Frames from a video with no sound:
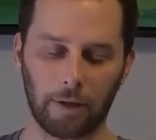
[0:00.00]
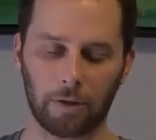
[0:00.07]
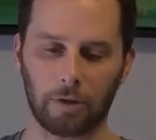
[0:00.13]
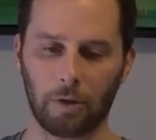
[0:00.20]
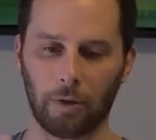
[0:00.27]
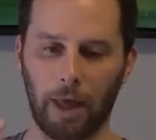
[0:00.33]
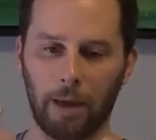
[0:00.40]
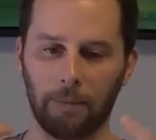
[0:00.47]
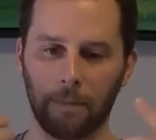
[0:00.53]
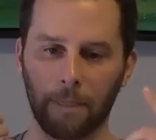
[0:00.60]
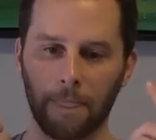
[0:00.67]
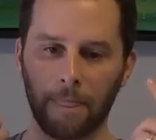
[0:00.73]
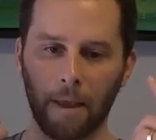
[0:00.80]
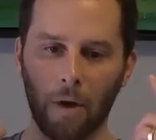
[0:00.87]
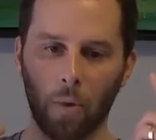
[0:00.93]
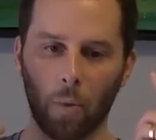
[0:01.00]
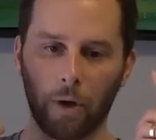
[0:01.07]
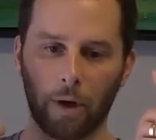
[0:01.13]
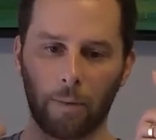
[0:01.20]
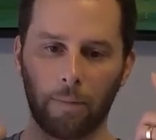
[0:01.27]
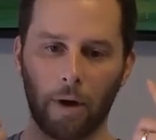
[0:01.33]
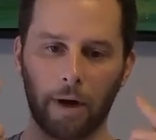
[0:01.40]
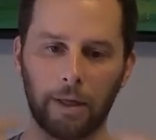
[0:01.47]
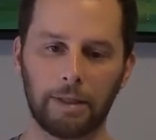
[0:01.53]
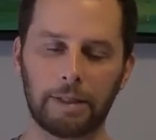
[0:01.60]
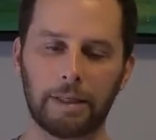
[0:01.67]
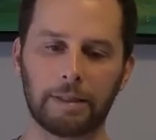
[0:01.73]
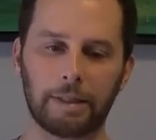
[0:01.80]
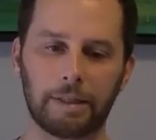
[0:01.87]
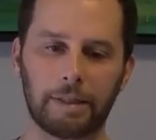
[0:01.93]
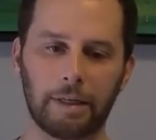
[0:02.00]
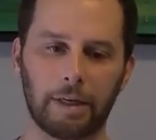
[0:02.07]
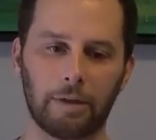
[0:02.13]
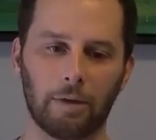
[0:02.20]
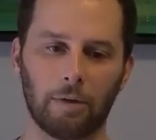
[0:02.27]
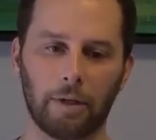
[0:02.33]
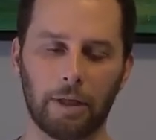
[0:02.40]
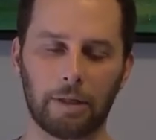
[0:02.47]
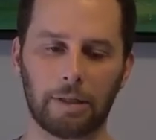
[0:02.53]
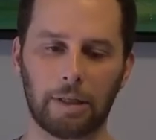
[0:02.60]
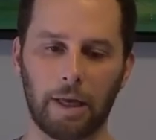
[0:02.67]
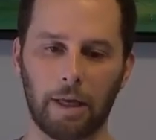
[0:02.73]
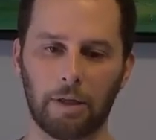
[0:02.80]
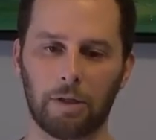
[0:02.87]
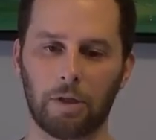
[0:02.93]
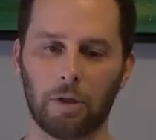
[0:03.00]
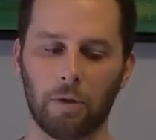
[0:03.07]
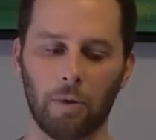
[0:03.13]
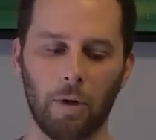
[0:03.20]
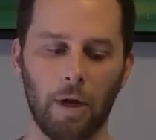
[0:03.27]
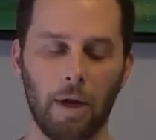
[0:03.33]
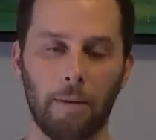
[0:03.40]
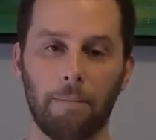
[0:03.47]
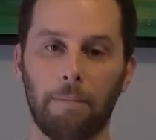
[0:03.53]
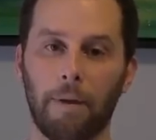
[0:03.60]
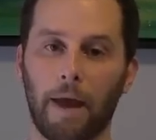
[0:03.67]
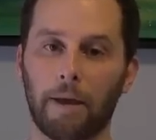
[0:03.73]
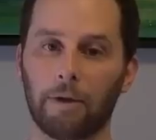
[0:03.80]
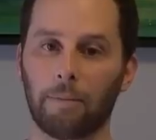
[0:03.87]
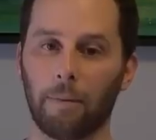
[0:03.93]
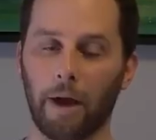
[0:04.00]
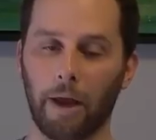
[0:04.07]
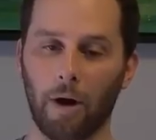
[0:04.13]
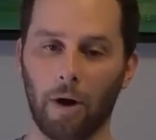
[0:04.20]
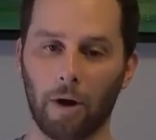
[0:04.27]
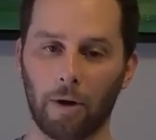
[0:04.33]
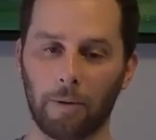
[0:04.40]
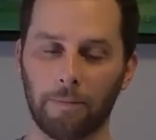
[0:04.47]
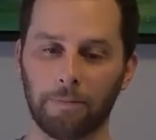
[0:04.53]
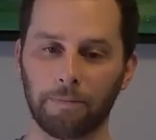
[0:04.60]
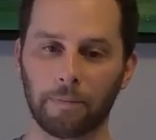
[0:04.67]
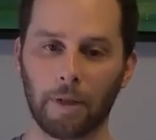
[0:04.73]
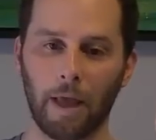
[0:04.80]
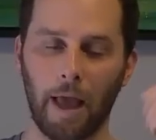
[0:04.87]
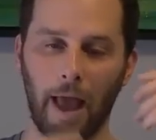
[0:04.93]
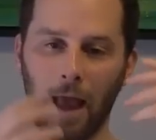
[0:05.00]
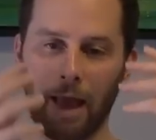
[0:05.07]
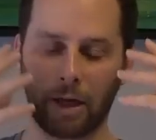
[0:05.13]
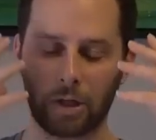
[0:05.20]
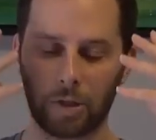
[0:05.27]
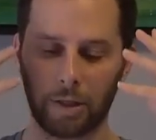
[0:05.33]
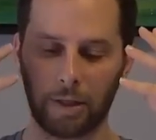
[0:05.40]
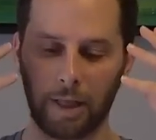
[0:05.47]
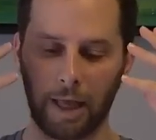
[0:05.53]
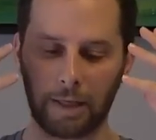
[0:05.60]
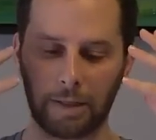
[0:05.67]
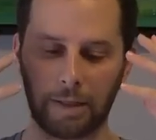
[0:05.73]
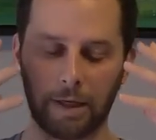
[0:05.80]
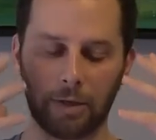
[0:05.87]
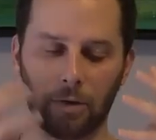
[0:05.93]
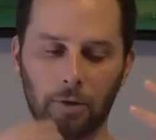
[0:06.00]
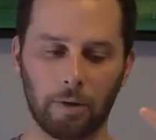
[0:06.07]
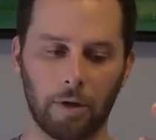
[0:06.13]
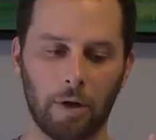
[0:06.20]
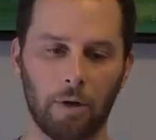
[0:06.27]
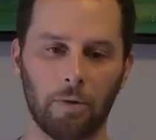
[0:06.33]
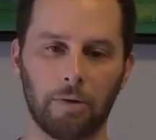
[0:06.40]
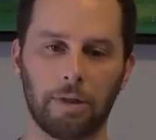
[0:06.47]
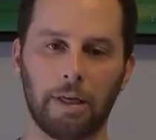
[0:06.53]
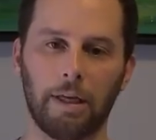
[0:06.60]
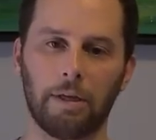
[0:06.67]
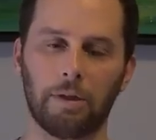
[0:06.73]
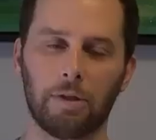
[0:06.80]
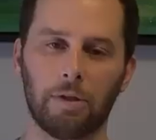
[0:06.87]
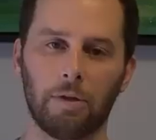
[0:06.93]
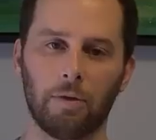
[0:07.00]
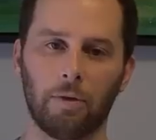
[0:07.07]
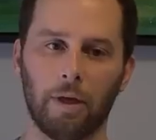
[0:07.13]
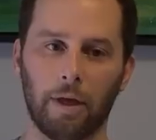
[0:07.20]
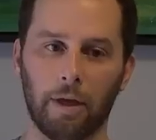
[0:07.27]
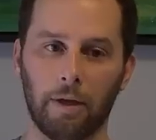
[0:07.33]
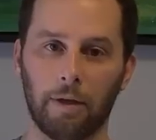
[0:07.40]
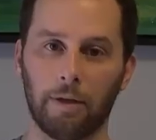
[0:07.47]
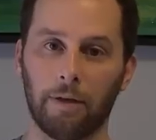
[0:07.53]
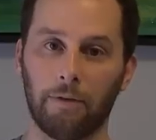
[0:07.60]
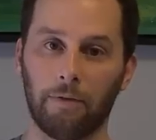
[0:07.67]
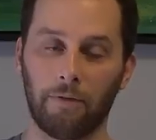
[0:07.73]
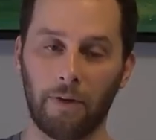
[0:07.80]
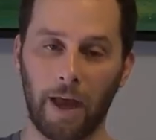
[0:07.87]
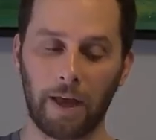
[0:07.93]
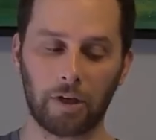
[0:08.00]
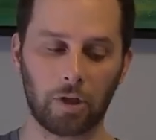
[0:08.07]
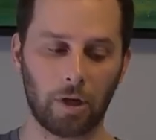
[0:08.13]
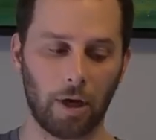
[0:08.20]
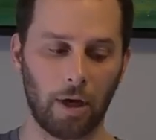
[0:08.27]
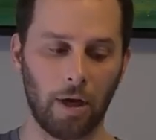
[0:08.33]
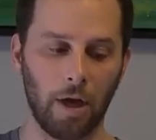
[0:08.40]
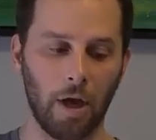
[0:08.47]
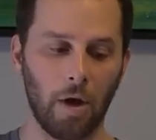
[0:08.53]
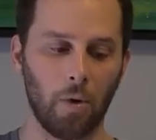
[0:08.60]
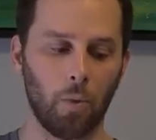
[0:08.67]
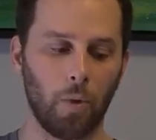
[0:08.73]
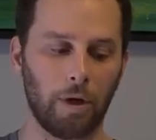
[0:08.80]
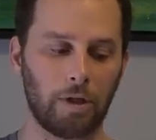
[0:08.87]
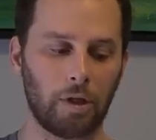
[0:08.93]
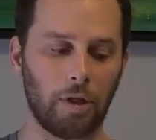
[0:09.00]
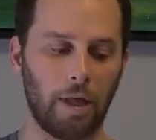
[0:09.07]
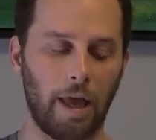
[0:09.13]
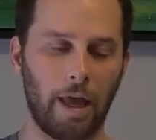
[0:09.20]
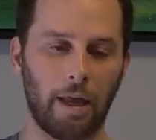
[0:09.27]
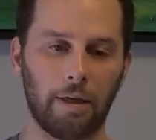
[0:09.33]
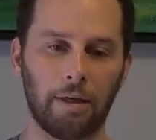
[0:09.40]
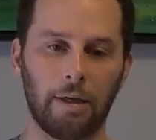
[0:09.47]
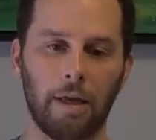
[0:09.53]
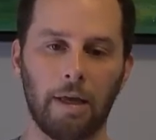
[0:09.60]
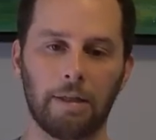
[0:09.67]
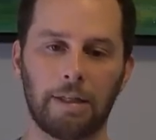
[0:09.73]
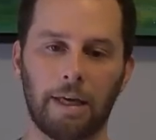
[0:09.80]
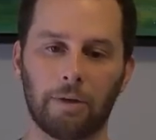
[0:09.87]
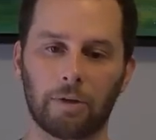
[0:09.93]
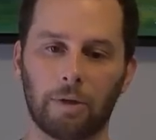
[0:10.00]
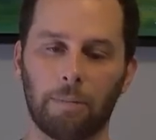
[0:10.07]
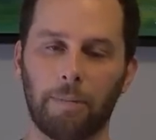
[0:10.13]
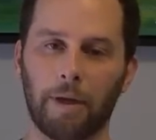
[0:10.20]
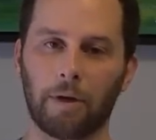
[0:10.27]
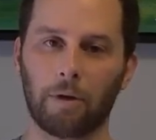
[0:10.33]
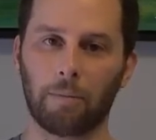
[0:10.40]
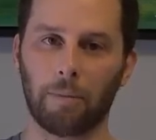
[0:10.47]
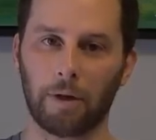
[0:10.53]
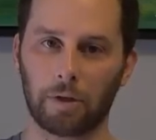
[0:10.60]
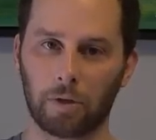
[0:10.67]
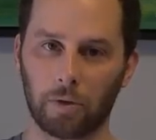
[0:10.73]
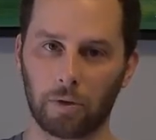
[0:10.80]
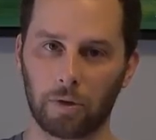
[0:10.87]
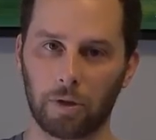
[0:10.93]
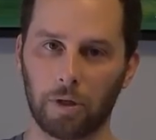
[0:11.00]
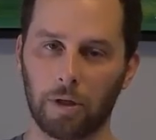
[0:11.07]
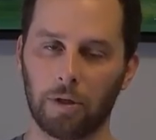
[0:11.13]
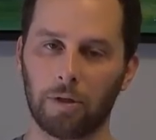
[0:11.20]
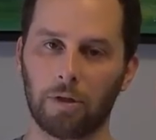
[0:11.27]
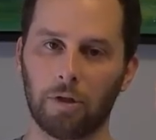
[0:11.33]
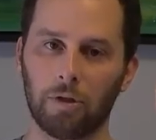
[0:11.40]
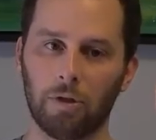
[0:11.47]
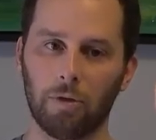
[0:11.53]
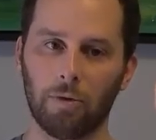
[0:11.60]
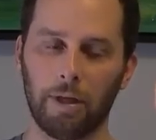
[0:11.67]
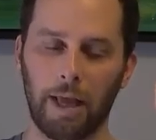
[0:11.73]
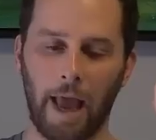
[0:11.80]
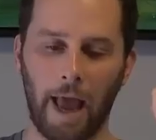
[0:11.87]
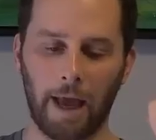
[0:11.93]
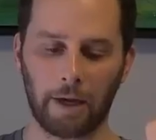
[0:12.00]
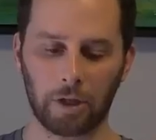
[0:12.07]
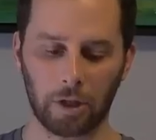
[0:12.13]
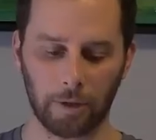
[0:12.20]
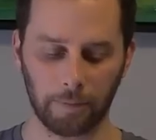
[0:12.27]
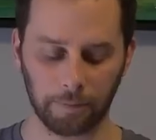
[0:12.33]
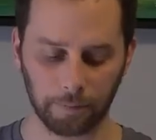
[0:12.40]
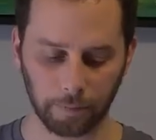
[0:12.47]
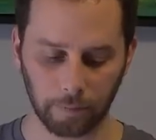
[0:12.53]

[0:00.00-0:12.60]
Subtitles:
So that when our body sends a signal, let's say, to bend my arm, actually that signal goes into the fascia, which then tells the bigger muscles to do the action.